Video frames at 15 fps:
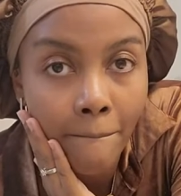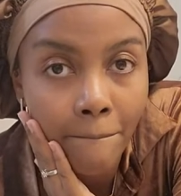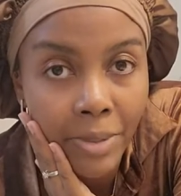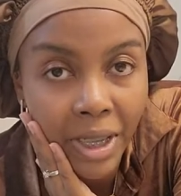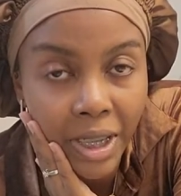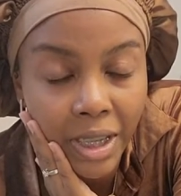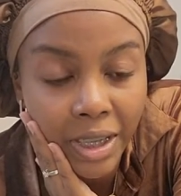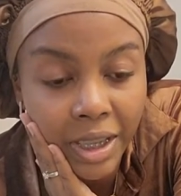
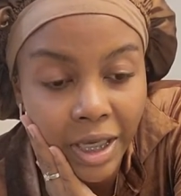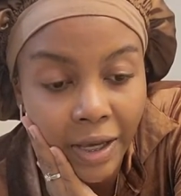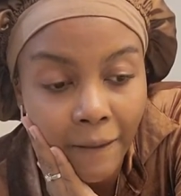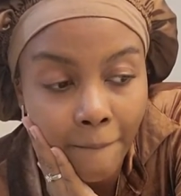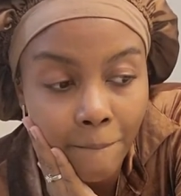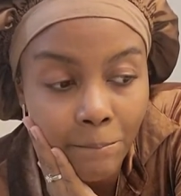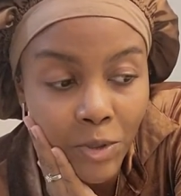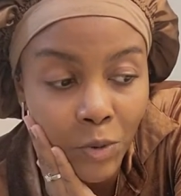But
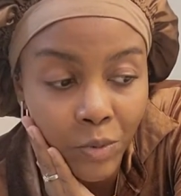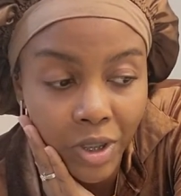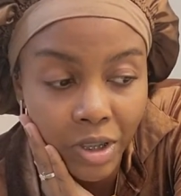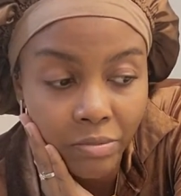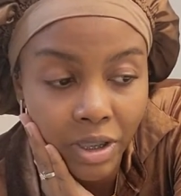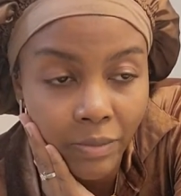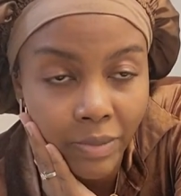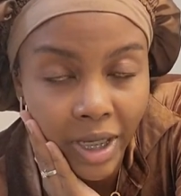yeah, we're
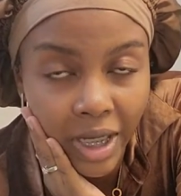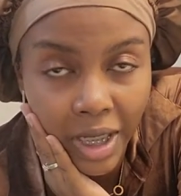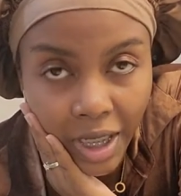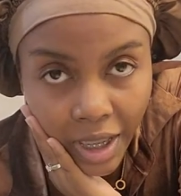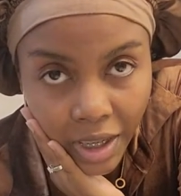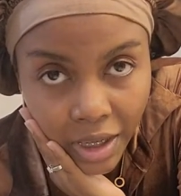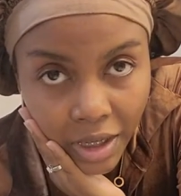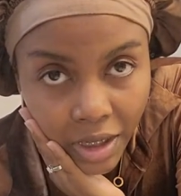going to be back
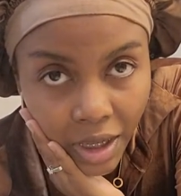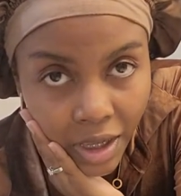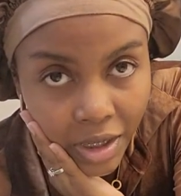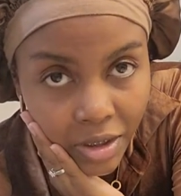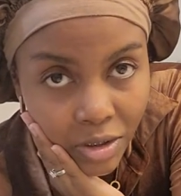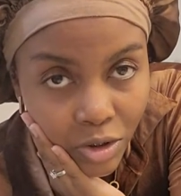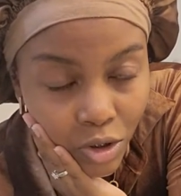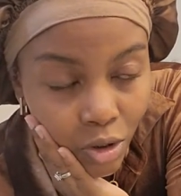at it
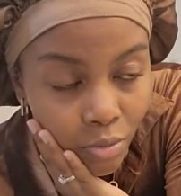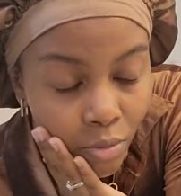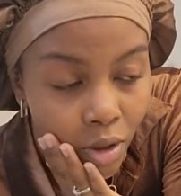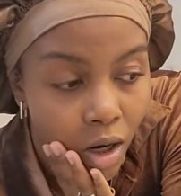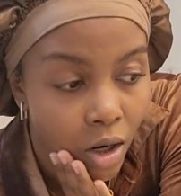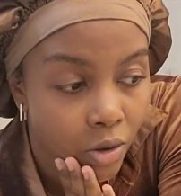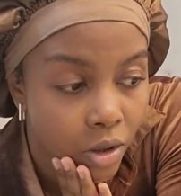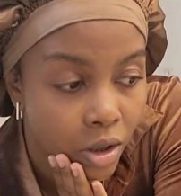again
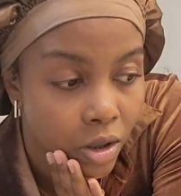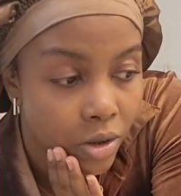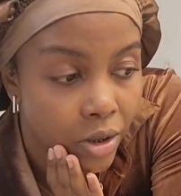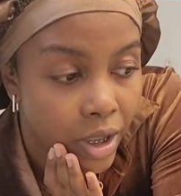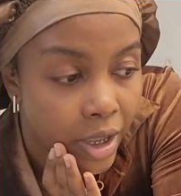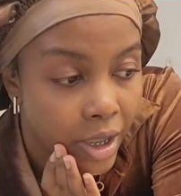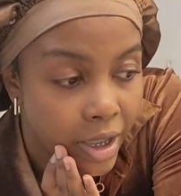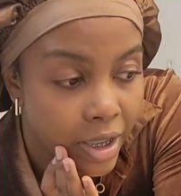
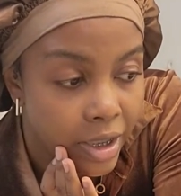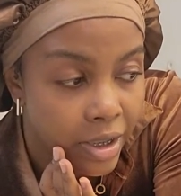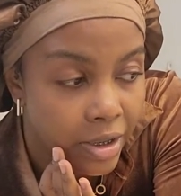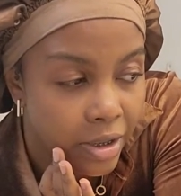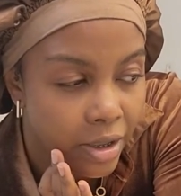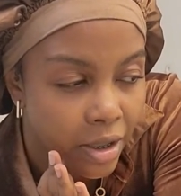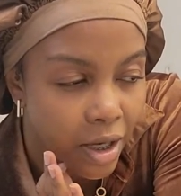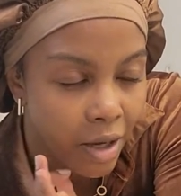tomorrow
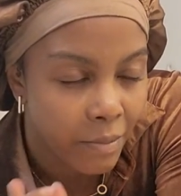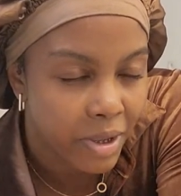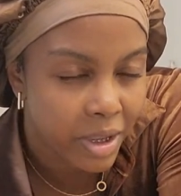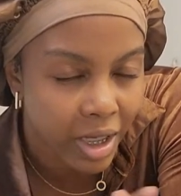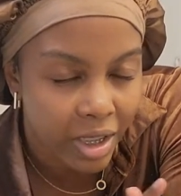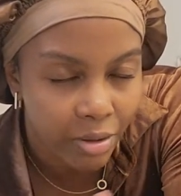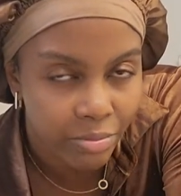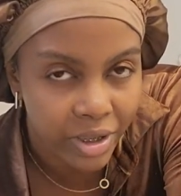and I'm
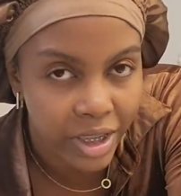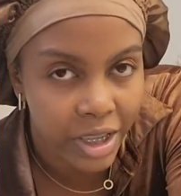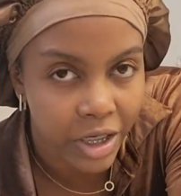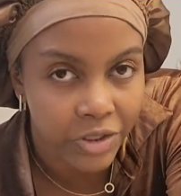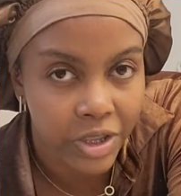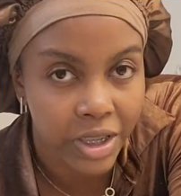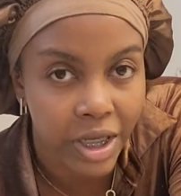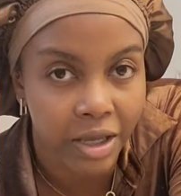going to kind of plan
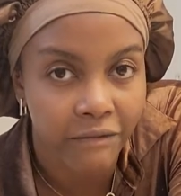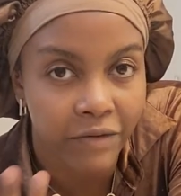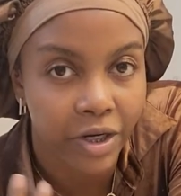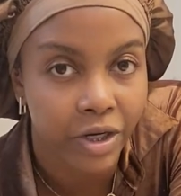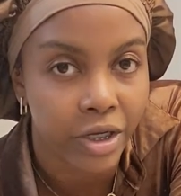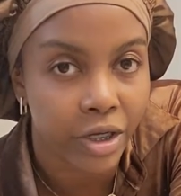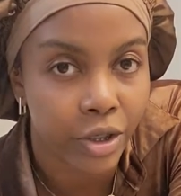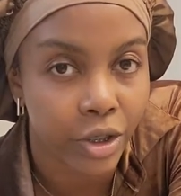out the day
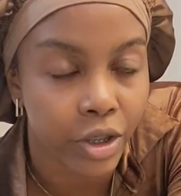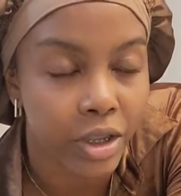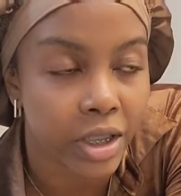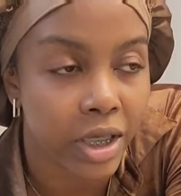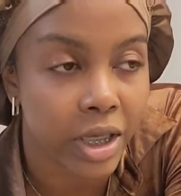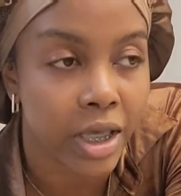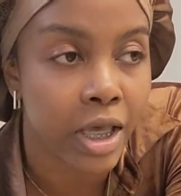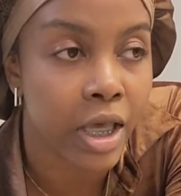very
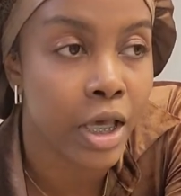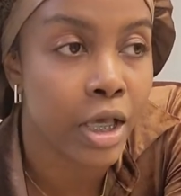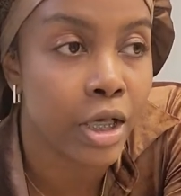early.